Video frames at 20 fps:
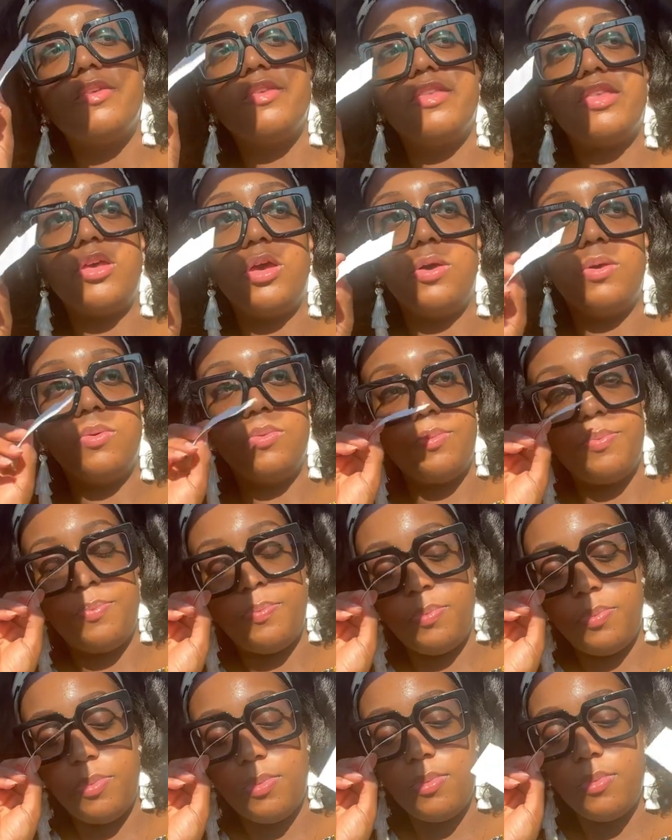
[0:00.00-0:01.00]
So,
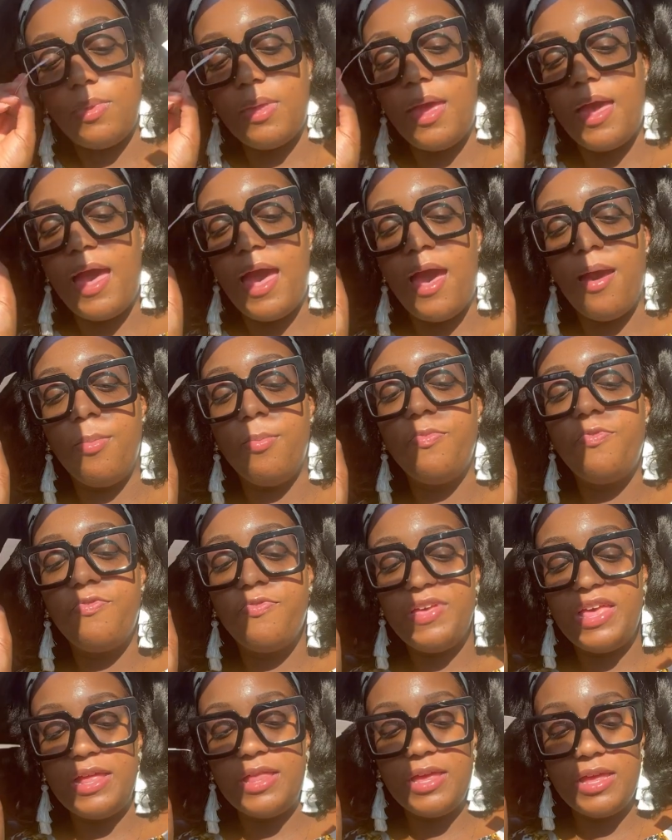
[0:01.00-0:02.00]
I'm
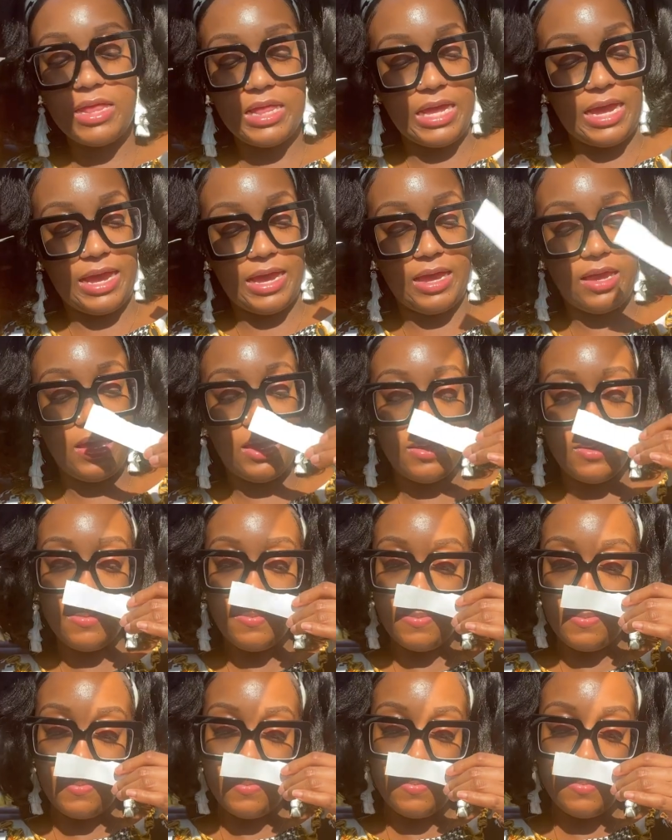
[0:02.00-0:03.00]
feeling like
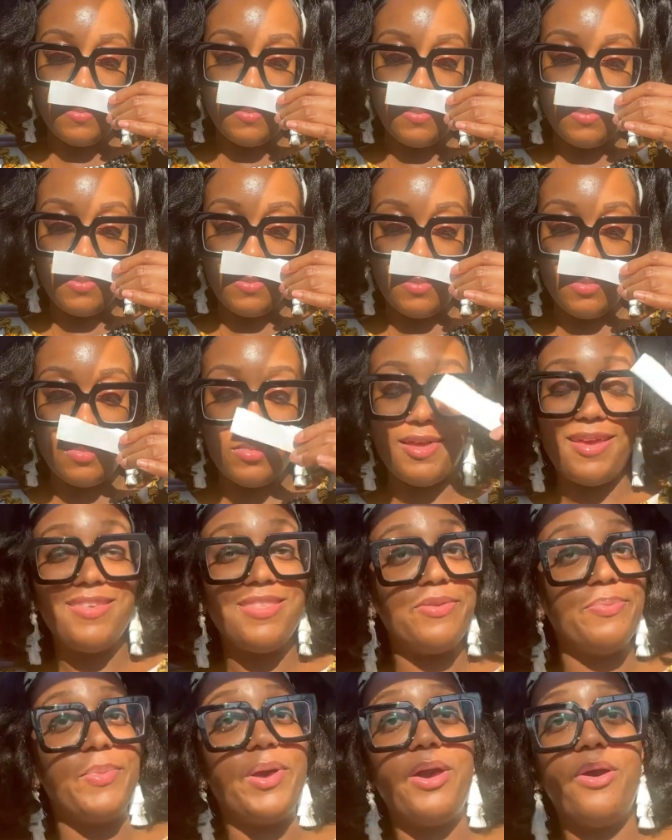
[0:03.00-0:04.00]
they
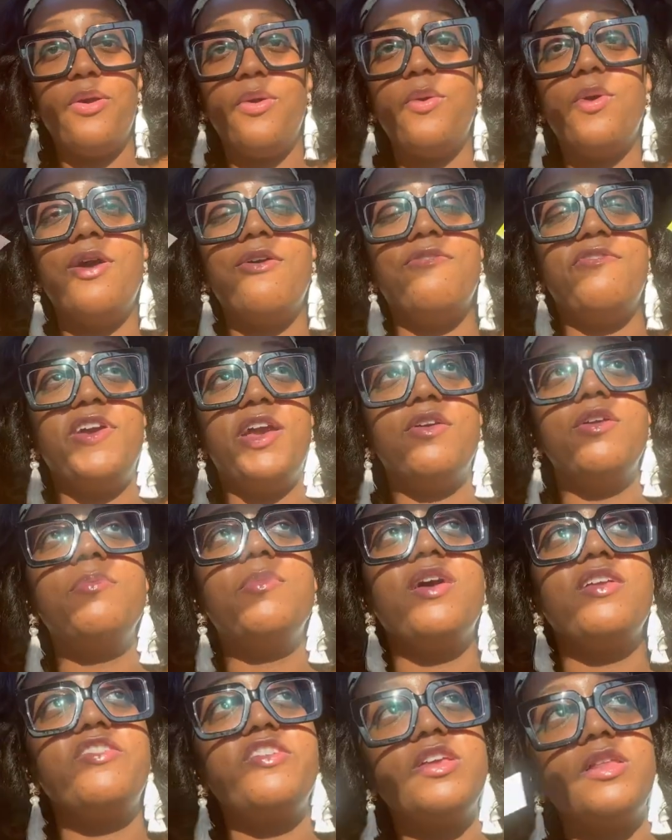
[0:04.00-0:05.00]
smell very
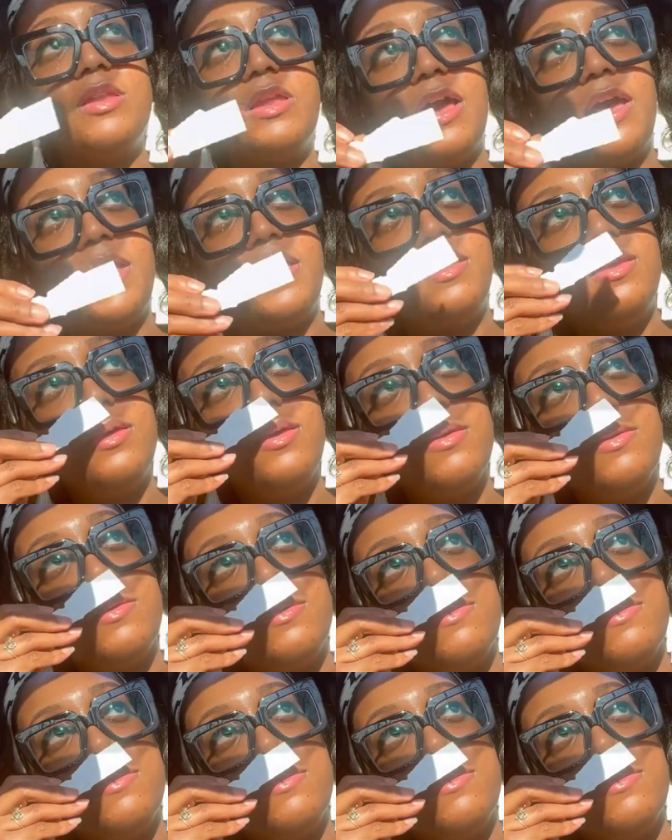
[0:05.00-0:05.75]
much alike.